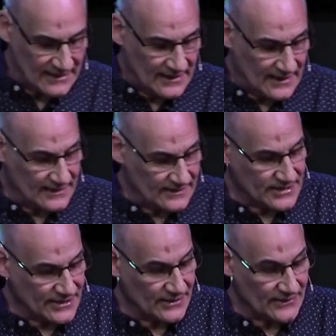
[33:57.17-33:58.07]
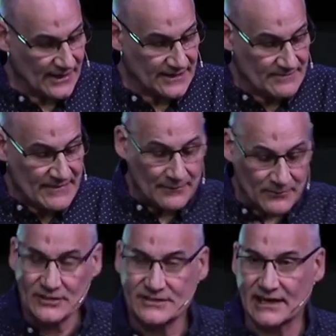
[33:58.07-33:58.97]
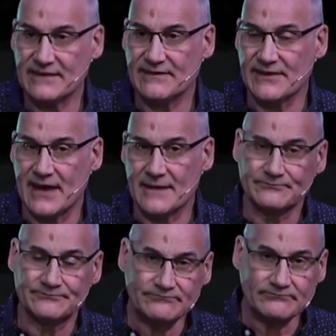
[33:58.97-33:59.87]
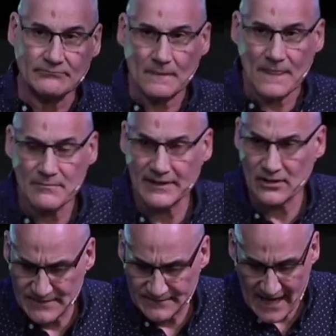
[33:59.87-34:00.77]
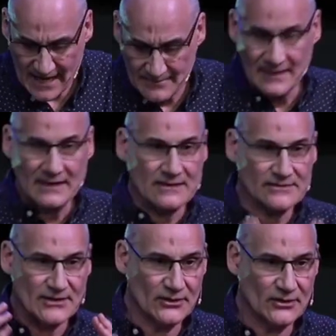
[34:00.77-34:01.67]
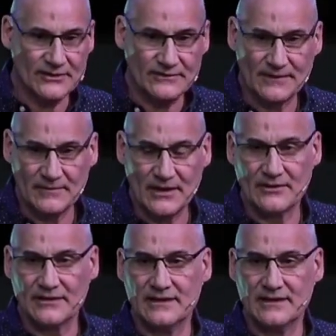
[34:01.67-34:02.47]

uh, to do that. I'm going to leave it there because of time. So I know that from your uh,